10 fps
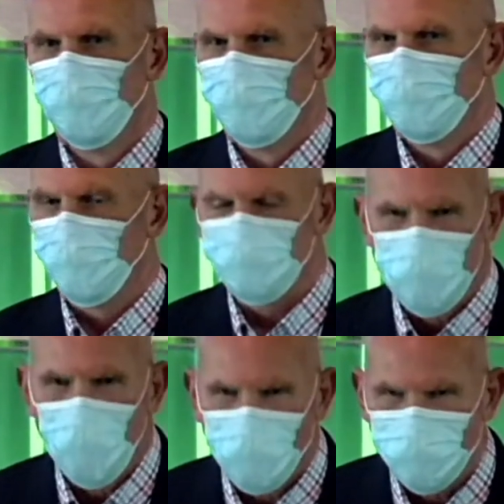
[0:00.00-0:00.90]
But
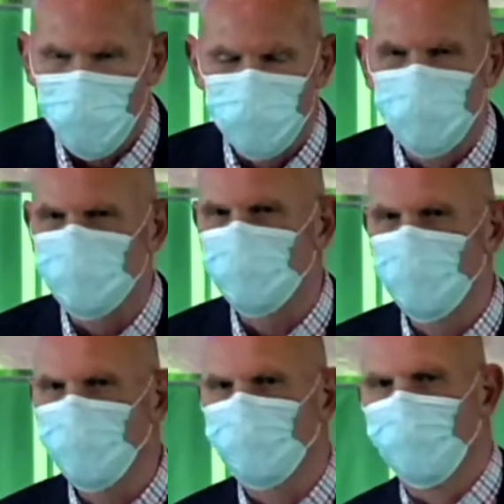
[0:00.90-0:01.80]
beyond that, there's
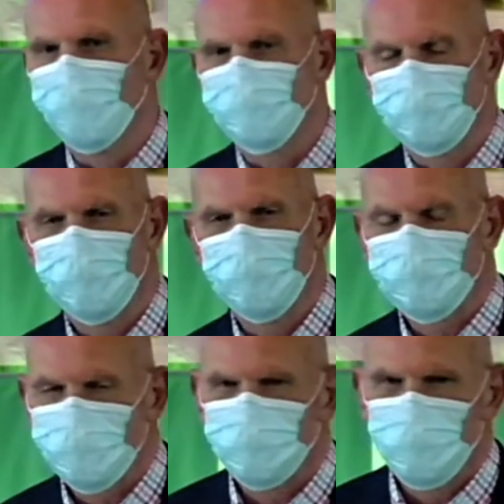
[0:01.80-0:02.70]
another lesson, and
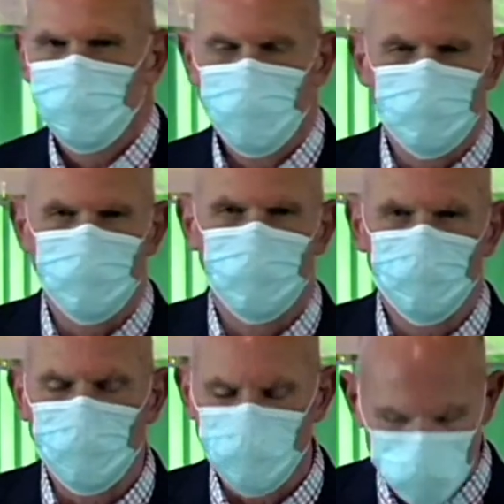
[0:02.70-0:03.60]
it's simply this, that
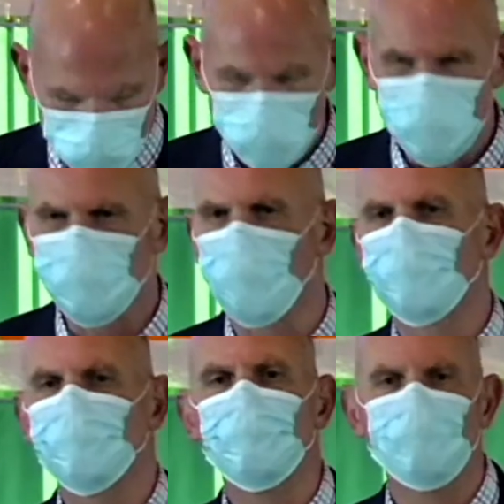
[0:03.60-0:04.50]
Jesus is
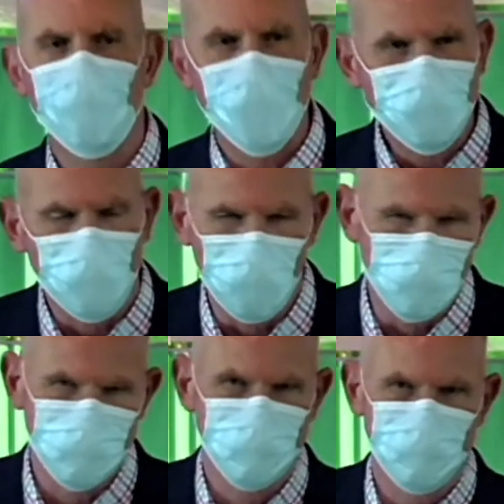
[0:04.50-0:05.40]
going to make
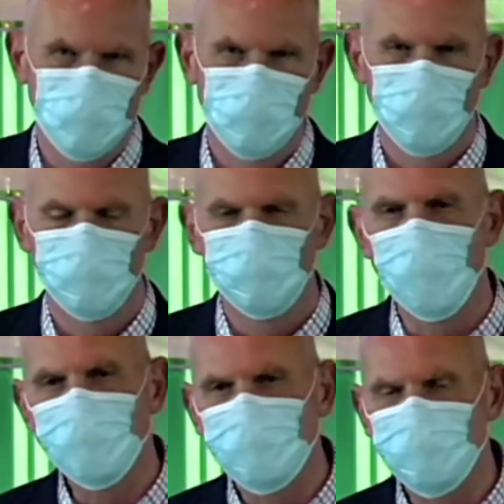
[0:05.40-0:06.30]
us
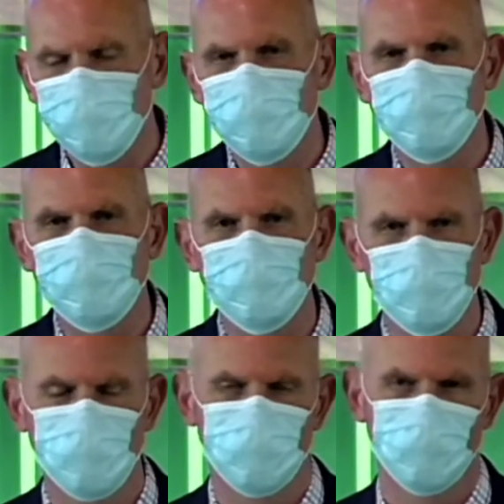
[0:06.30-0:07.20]
into
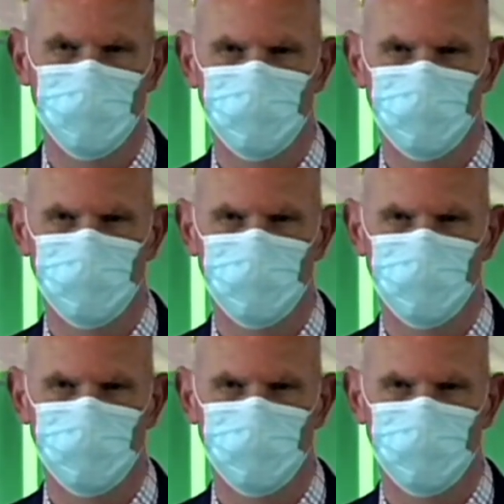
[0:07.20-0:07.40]
something.